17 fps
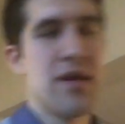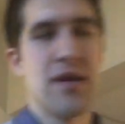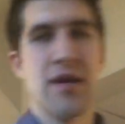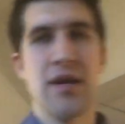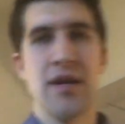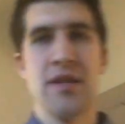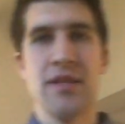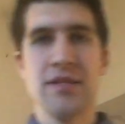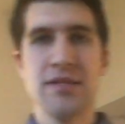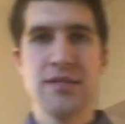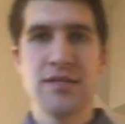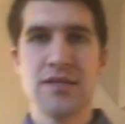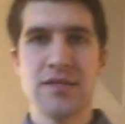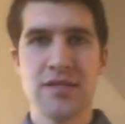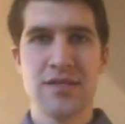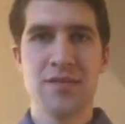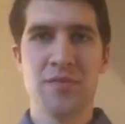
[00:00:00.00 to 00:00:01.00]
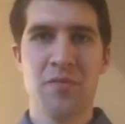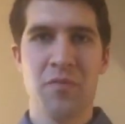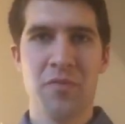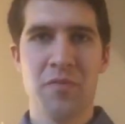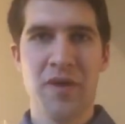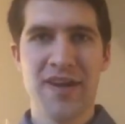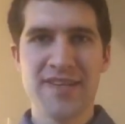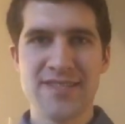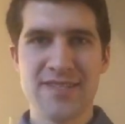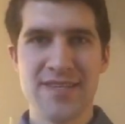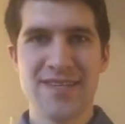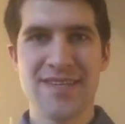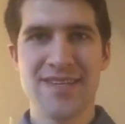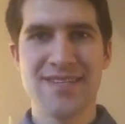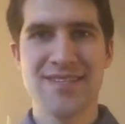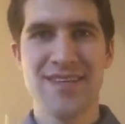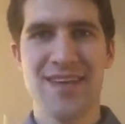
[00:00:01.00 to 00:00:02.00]
again, this is just some practice
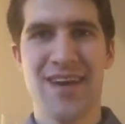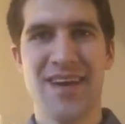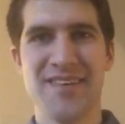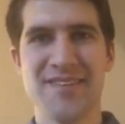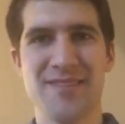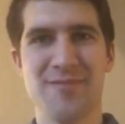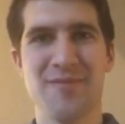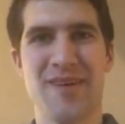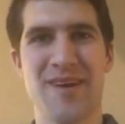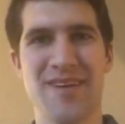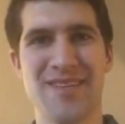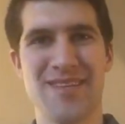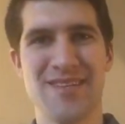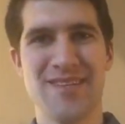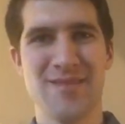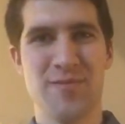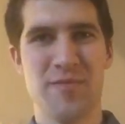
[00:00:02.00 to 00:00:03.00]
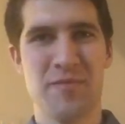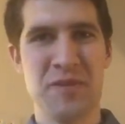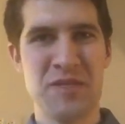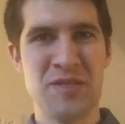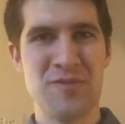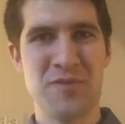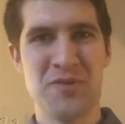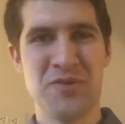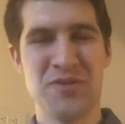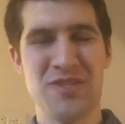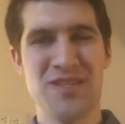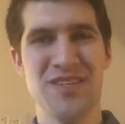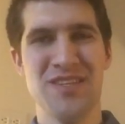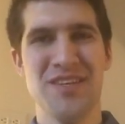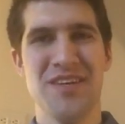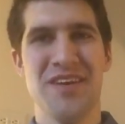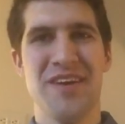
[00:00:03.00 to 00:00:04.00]
ideas as you practice perpetual motion.
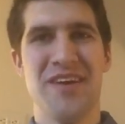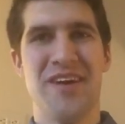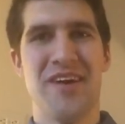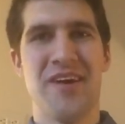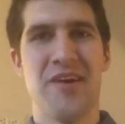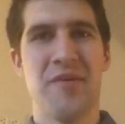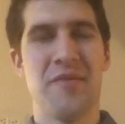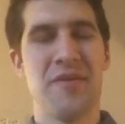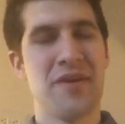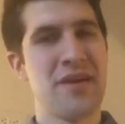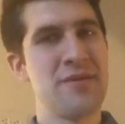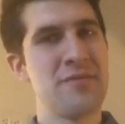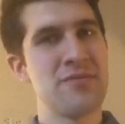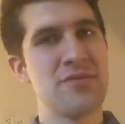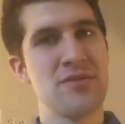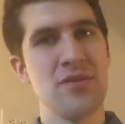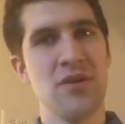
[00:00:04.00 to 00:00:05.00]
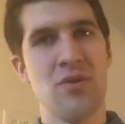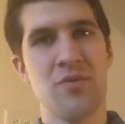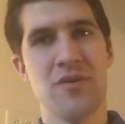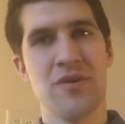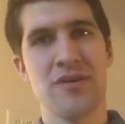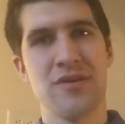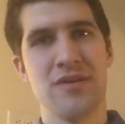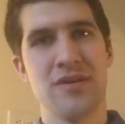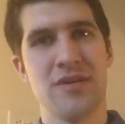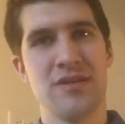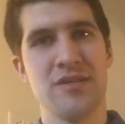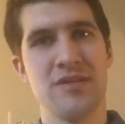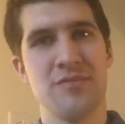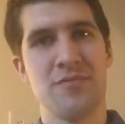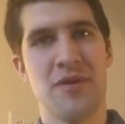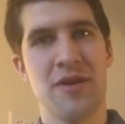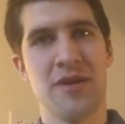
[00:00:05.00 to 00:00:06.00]
Again, slow work is
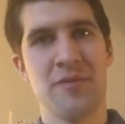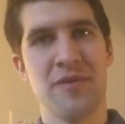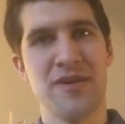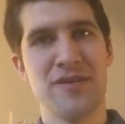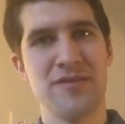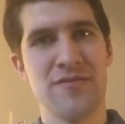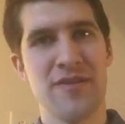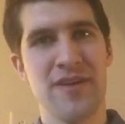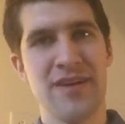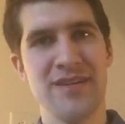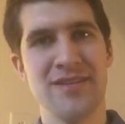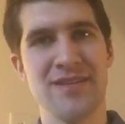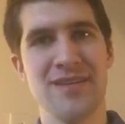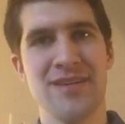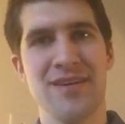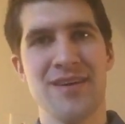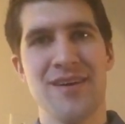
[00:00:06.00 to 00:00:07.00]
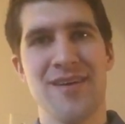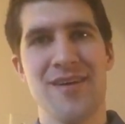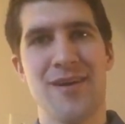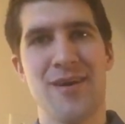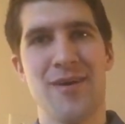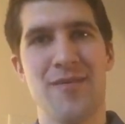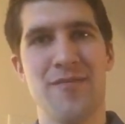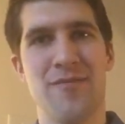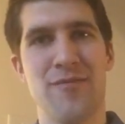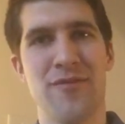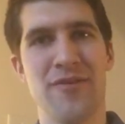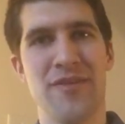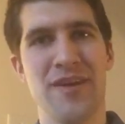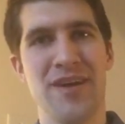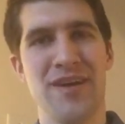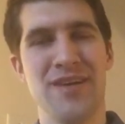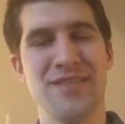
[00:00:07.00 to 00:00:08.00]
probably your best friend. For
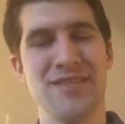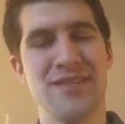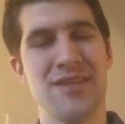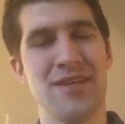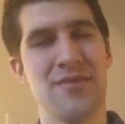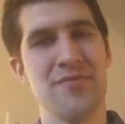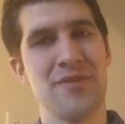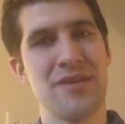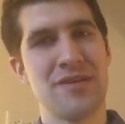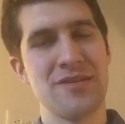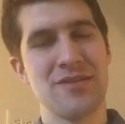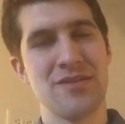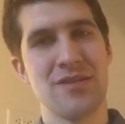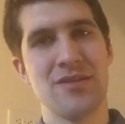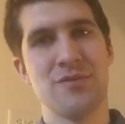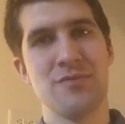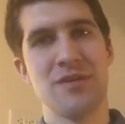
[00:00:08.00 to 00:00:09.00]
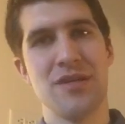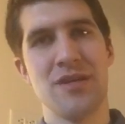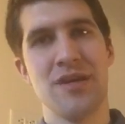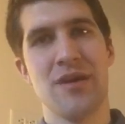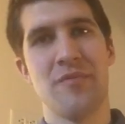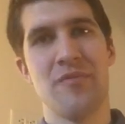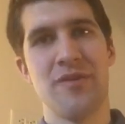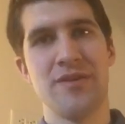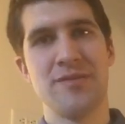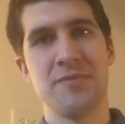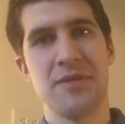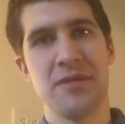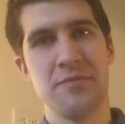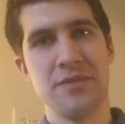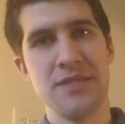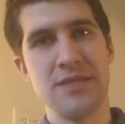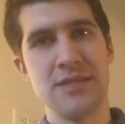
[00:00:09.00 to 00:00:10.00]
this, and then we can start speeding up once it
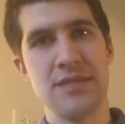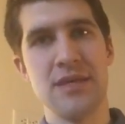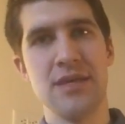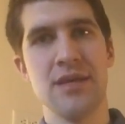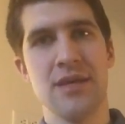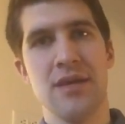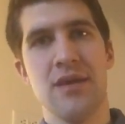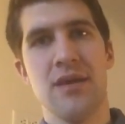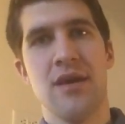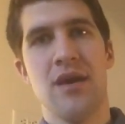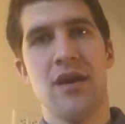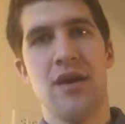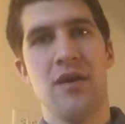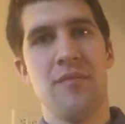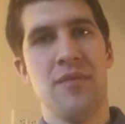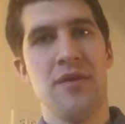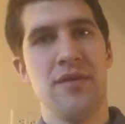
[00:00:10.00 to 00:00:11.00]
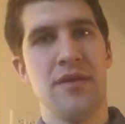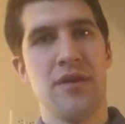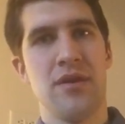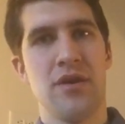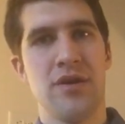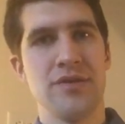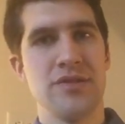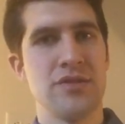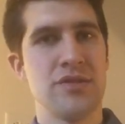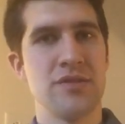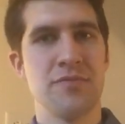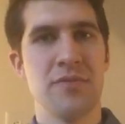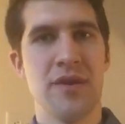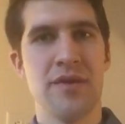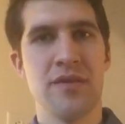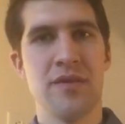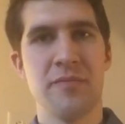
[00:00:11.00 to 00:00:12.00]
becomes easy. And then also just
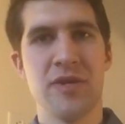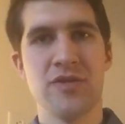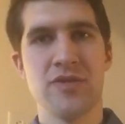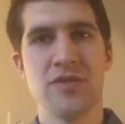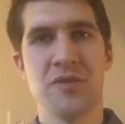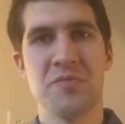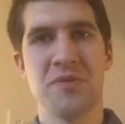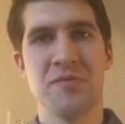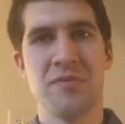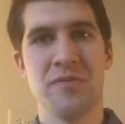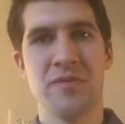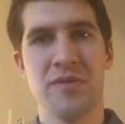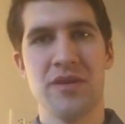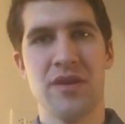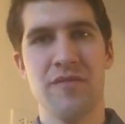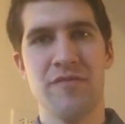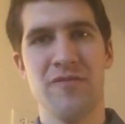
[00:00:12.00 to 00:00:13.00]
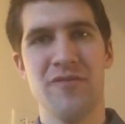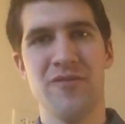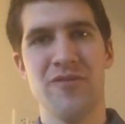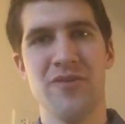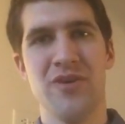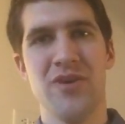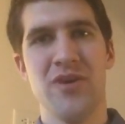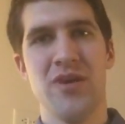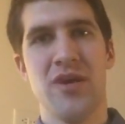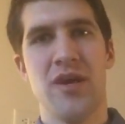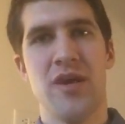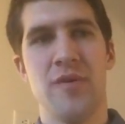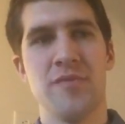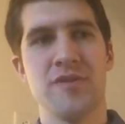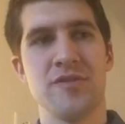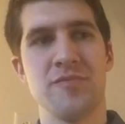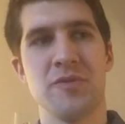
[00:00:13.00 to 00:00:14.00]
playing with the metronome can be really helpful.
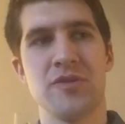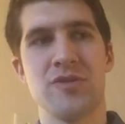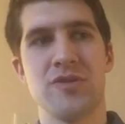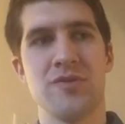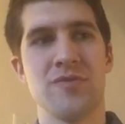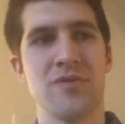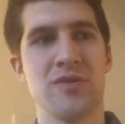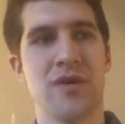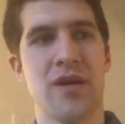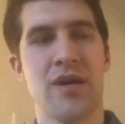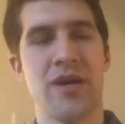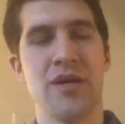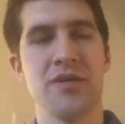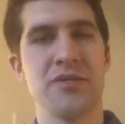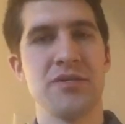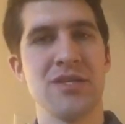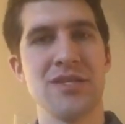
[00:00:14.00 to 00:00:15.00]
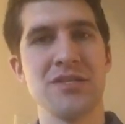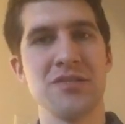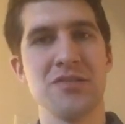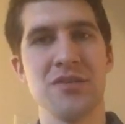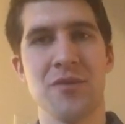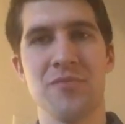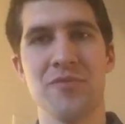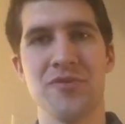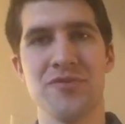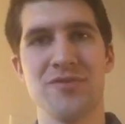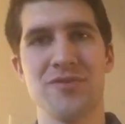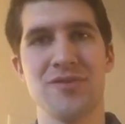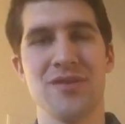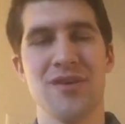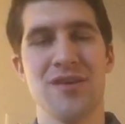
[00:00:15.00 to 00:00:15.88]
Just make sure we're not changing tempos